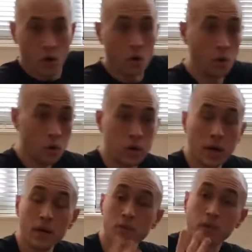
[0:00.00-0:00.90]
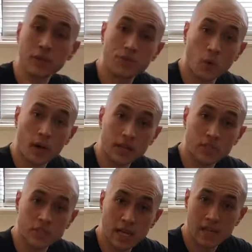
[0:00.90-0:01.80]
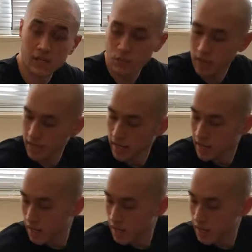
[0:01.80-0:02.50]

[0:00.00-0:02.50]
Whew. So that's 4 exercises, right?